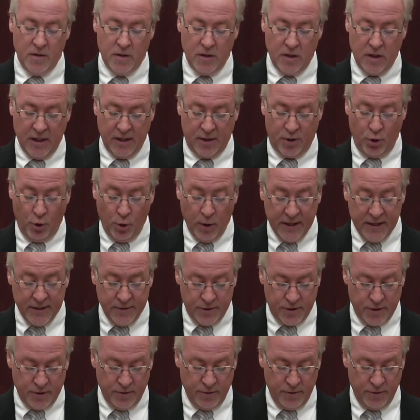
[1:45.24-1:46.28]
According
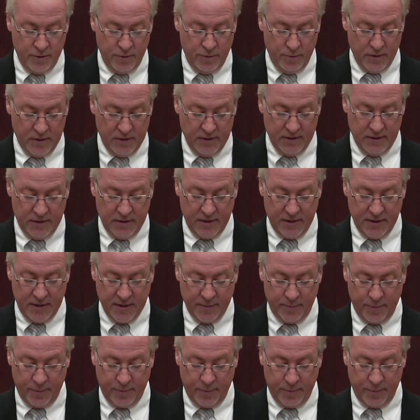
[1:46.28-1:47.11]
to the